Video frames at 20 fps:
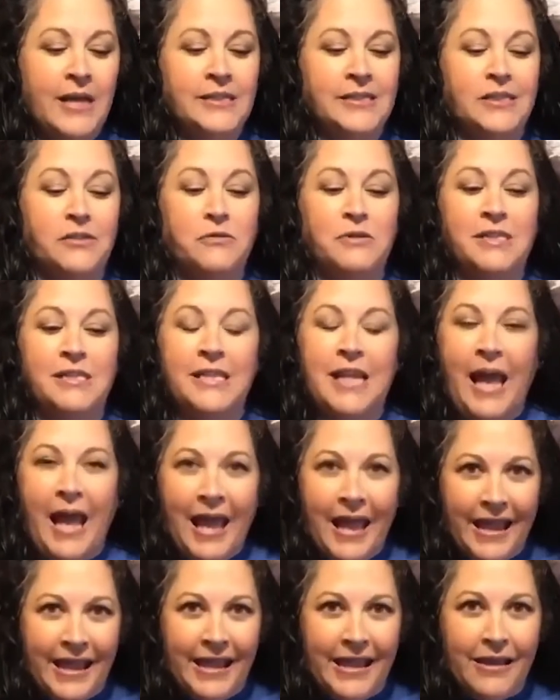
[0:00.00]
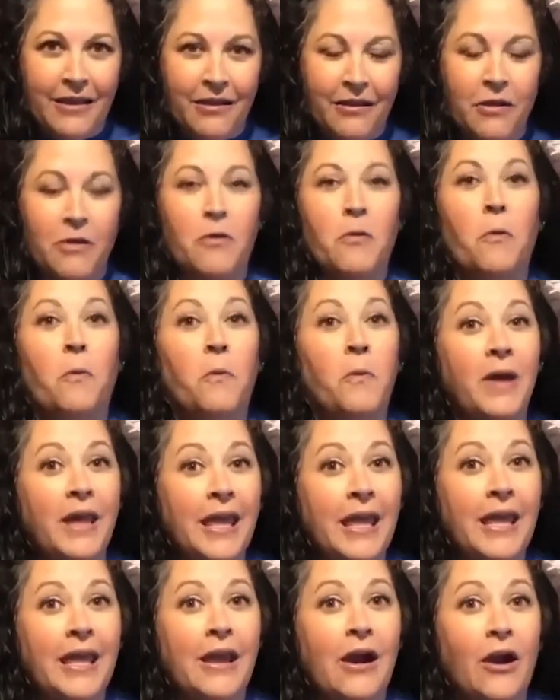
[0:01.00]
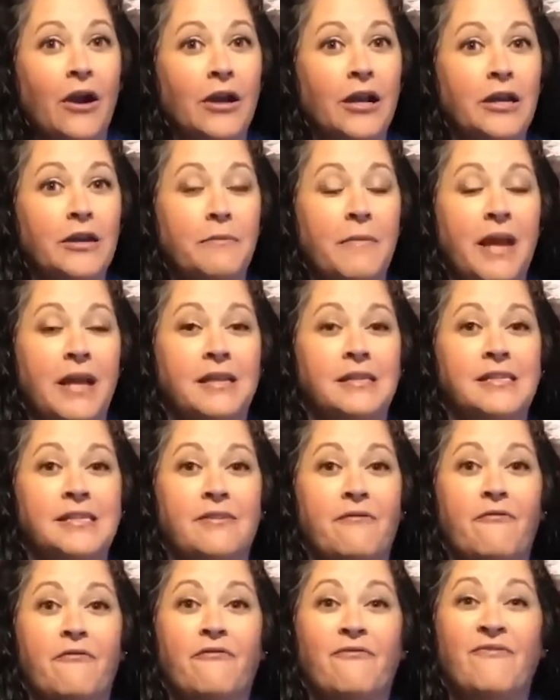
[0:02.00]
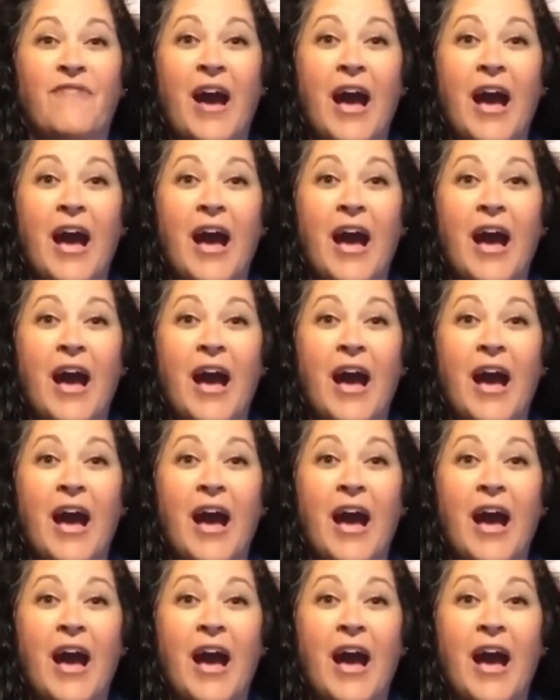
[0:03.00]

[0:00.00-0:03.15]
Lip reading: So today we are going to make some